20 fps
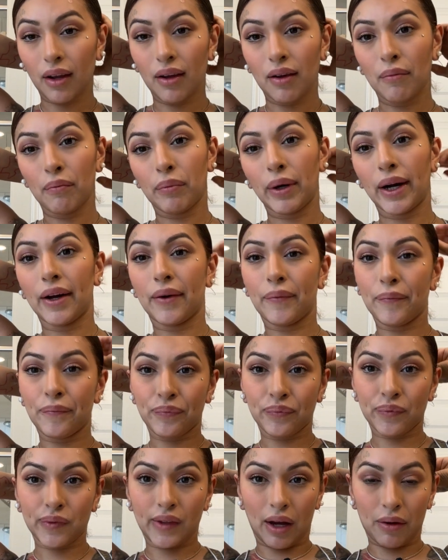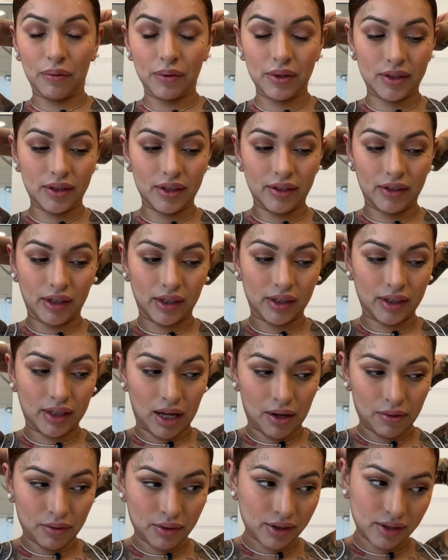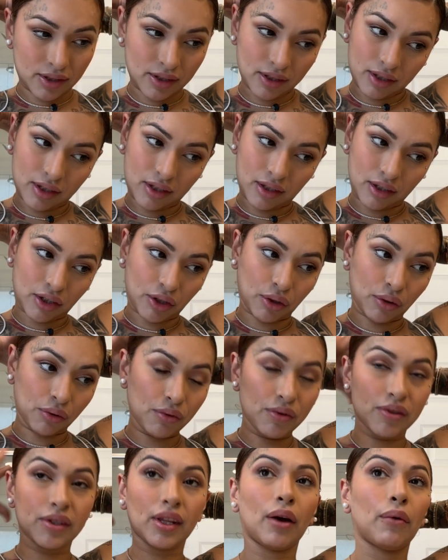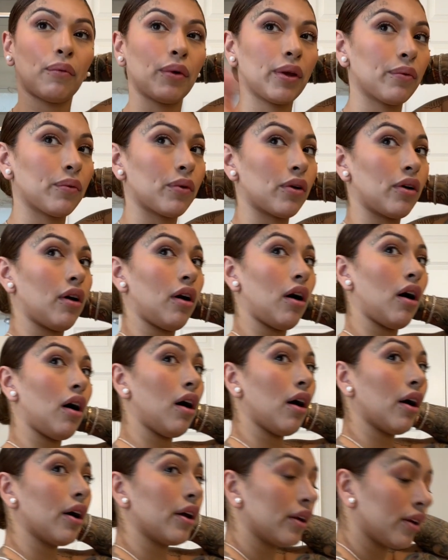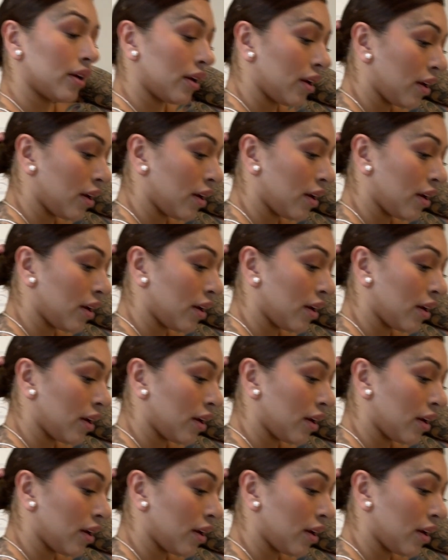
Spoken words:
But that was the cruise that we were on.